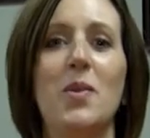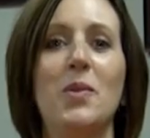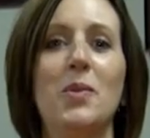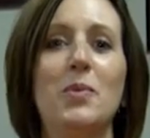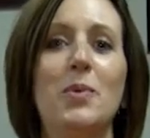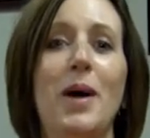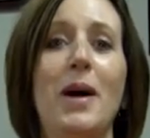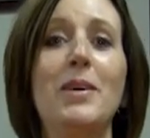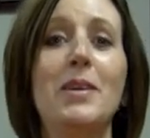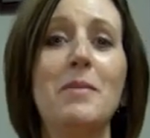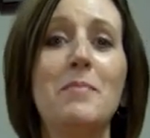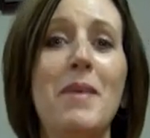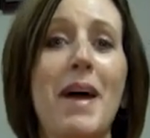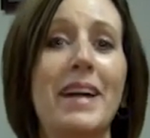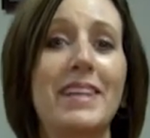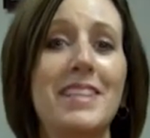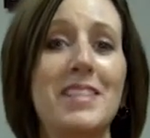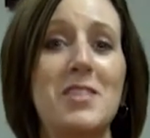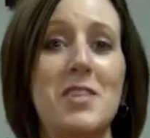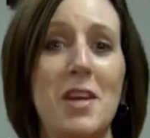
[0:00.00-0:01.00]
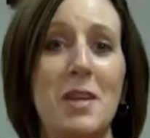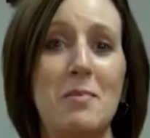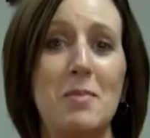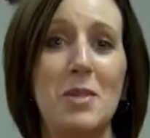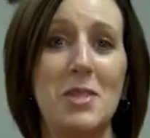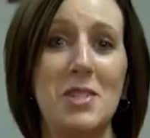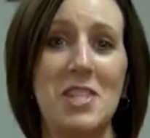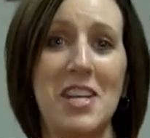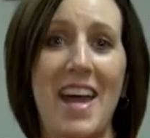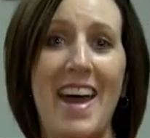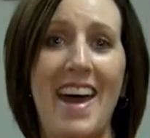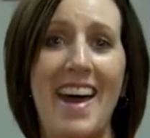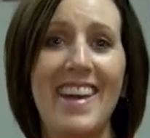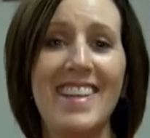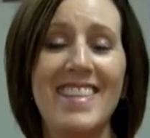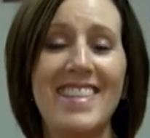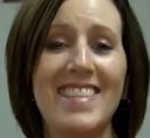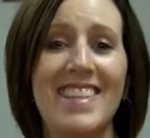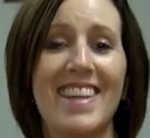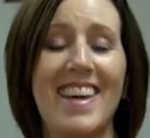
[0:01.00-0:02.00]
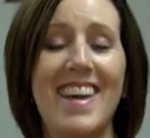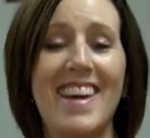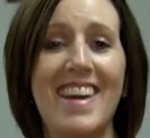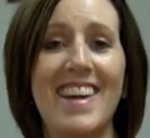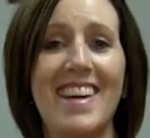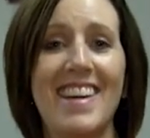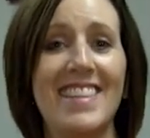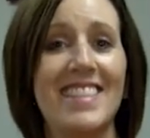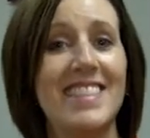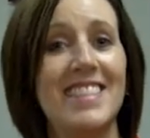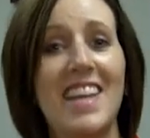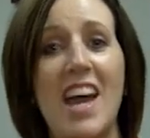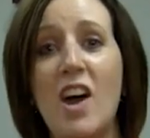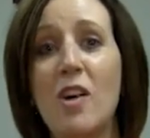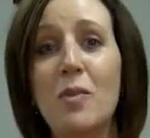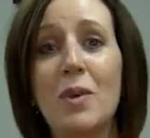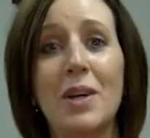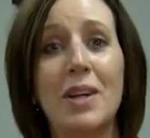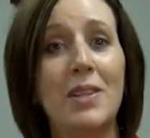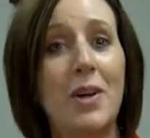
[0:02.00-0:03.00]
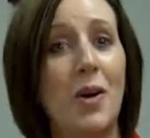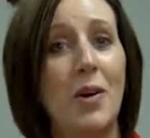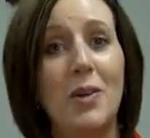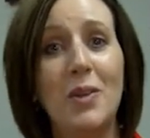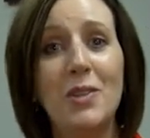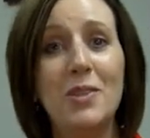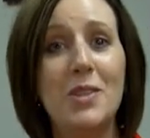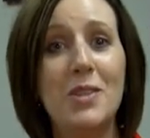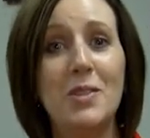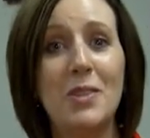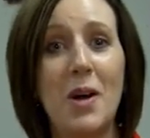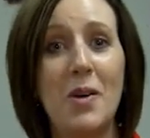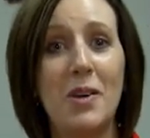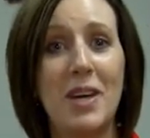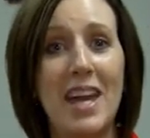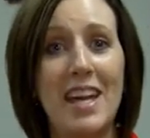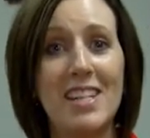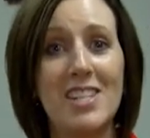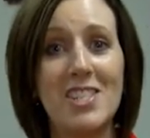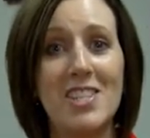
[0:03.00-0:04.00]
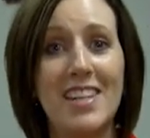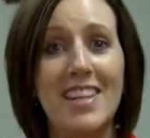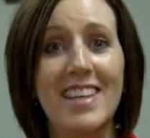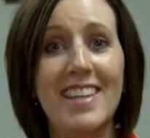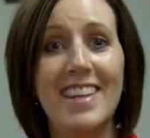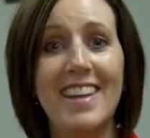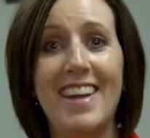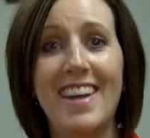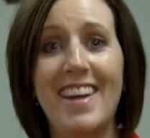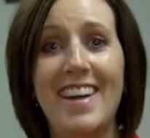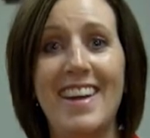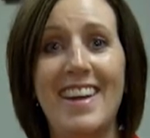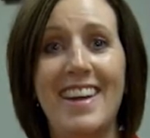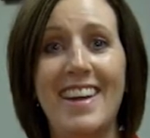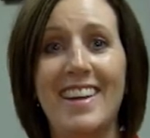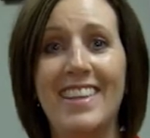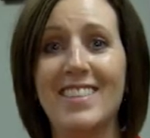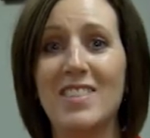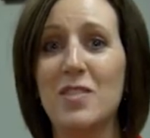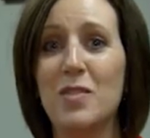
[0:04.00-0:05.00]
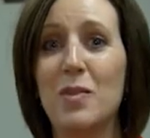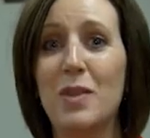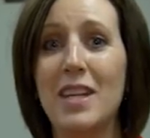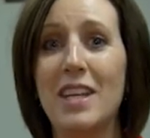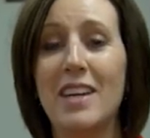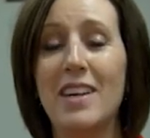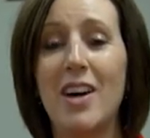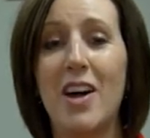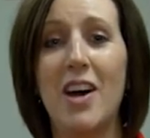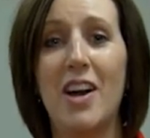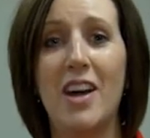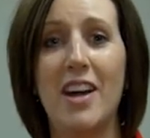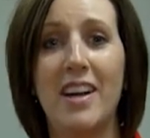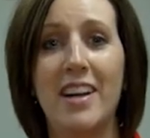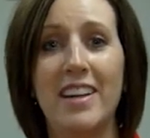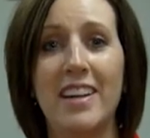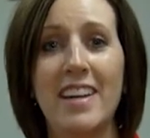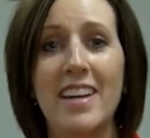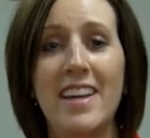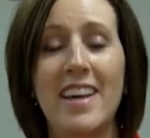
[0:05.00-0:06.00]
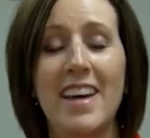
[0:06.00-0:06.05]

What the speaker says: Welcome back to Chamber Chat, and now we're in a whole new location, and we are